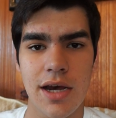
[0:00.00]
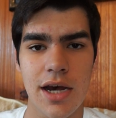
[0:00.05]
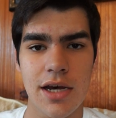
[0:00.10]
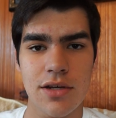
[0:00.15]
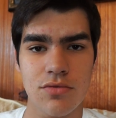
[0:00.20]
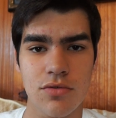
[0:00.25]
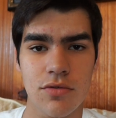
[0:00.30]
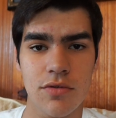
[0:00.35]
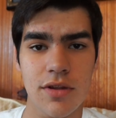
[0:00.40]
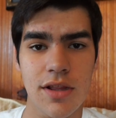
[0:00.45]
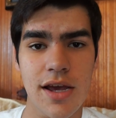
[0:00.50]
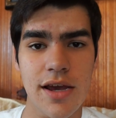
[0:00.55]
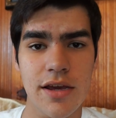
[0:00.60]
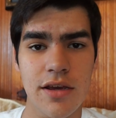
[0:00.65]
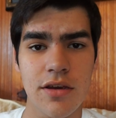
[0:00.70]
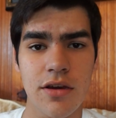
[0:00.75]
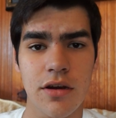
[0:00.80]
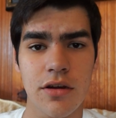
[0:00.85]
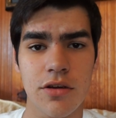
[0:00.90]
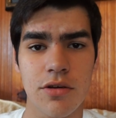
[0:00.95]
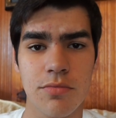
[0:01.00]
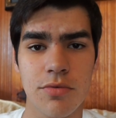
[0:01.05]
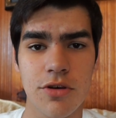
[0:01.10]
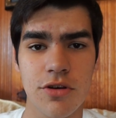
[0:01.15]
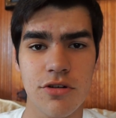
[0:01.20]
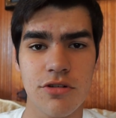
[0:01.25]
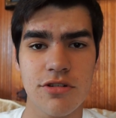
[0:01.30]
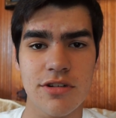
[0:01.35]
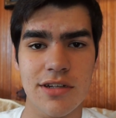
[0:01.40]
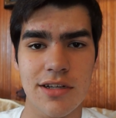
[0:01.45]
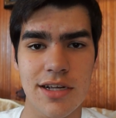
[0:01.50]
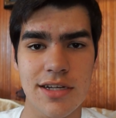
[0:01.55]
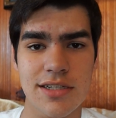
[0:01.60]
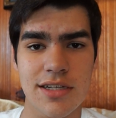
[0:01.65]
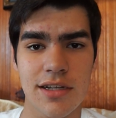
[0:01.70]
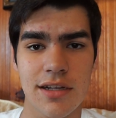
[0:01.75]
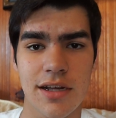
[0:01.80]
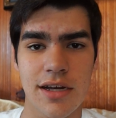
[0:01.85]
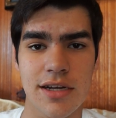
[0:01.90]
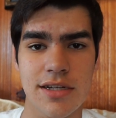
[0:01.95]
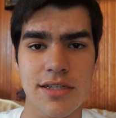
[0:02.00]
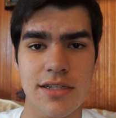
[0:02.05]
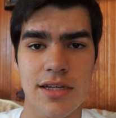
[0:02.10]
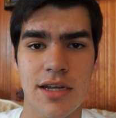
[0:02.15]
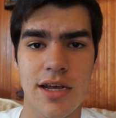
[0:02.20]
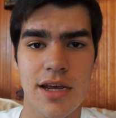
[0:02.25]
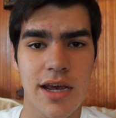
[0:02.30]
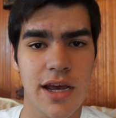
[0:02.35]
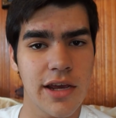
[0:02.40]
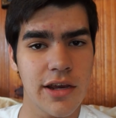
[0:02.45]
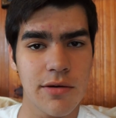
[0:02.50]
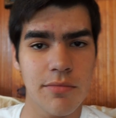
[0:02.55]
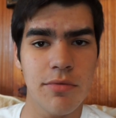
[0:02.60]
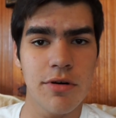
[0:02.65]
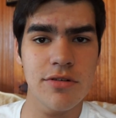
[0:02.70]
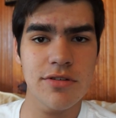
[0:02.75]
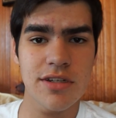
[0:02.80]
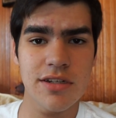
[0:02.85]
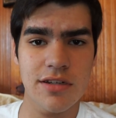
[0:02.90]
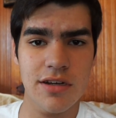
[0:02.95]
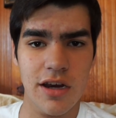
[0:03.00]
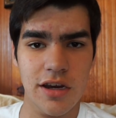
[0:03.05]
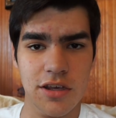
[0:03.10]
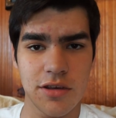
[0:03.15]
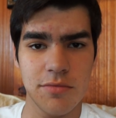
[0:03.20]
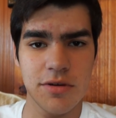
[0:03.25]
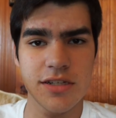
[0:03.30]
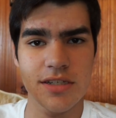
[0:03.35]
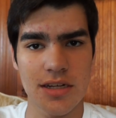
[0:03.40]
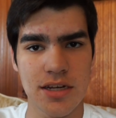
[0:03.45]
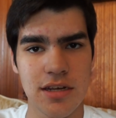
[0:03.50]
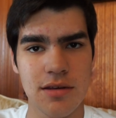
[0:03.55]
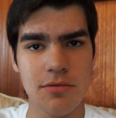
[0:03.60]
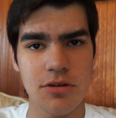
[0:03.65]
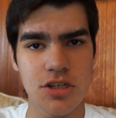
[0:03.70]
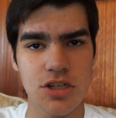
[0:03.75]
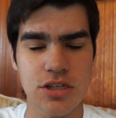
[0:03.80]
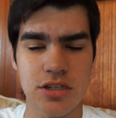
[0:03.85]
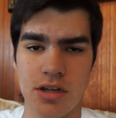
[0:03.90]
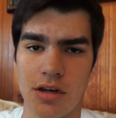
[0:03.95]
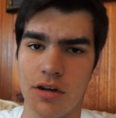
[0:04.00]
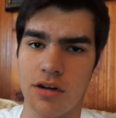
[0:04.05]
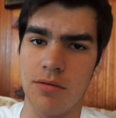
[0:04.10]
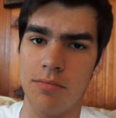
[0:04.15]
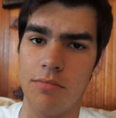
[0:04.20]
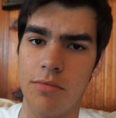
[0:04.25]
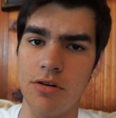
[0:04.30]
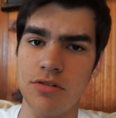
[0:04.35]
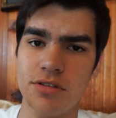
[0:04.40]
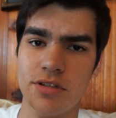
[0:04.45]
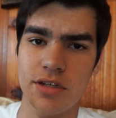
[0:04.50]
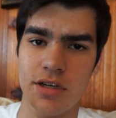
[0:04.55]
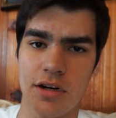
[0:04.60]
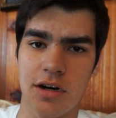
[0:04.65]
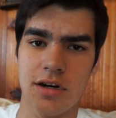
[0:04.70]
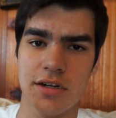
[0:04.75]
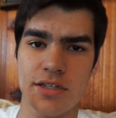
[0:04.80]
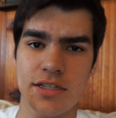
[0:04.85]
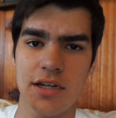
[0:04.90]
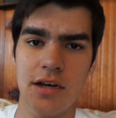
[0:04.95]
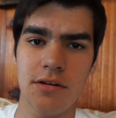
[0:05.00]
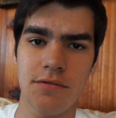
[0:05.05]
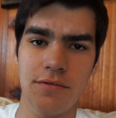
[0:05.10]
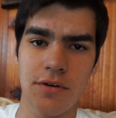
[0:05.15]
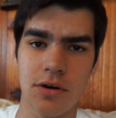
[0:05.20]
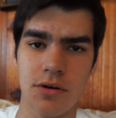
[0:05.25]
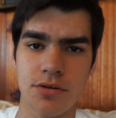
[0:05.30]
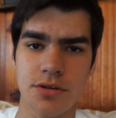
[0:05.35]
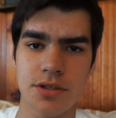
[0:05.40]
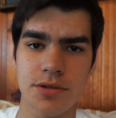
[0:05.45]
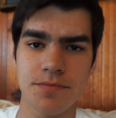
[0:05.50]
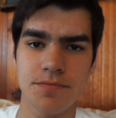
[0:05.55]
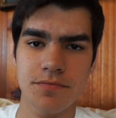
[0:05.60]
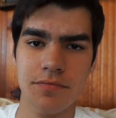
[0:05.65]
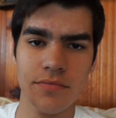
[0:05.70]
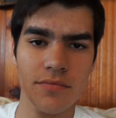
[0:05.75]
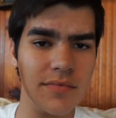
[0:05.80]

As we're relying on computers less and less, and composing documents and images on, mostly in our cell phones,